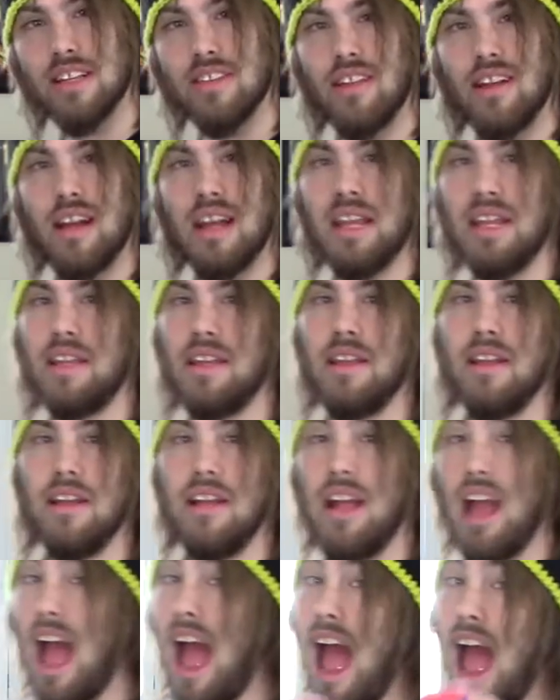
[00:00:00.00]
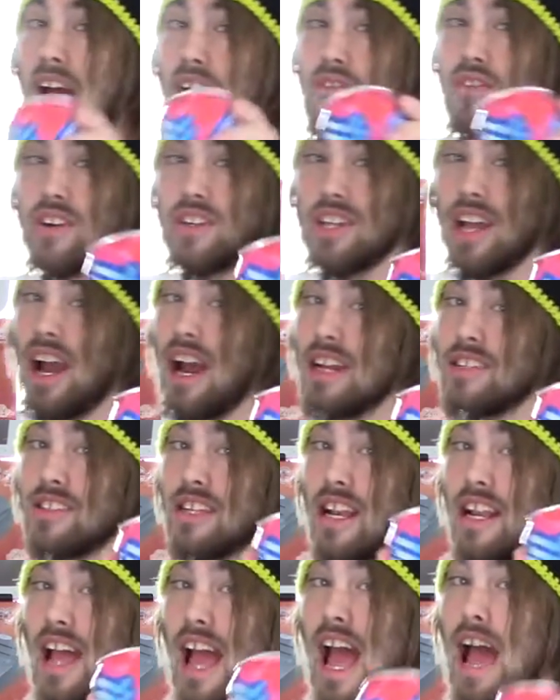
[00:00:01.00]
as I like,
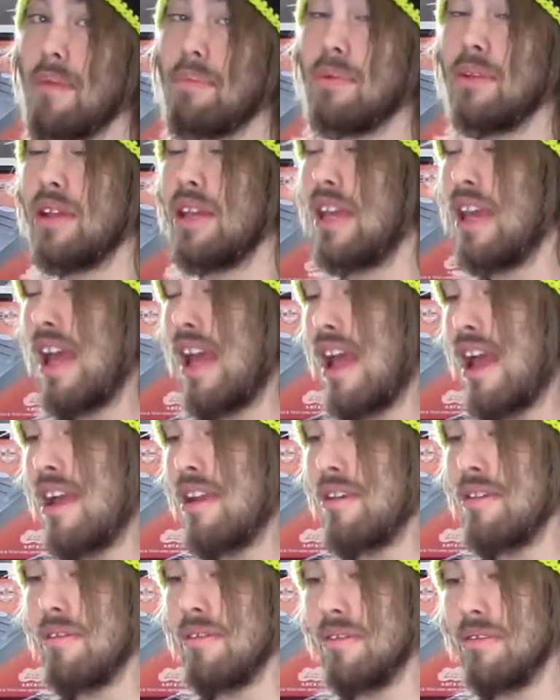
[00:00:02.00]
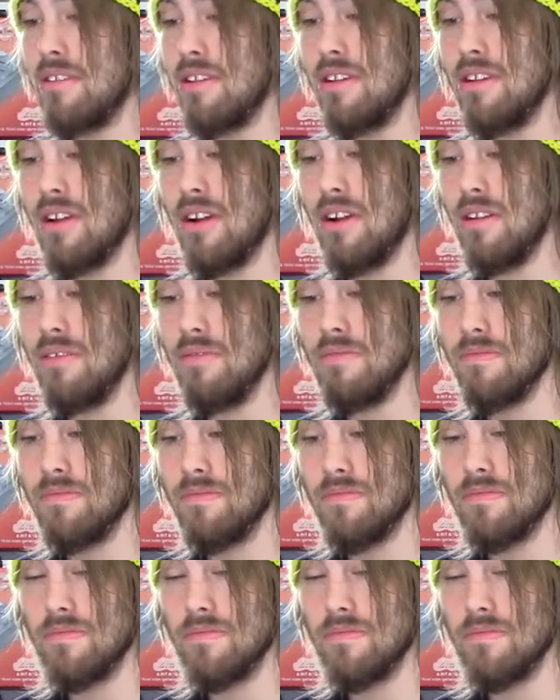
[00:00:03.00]
advertise it happily, and, you know,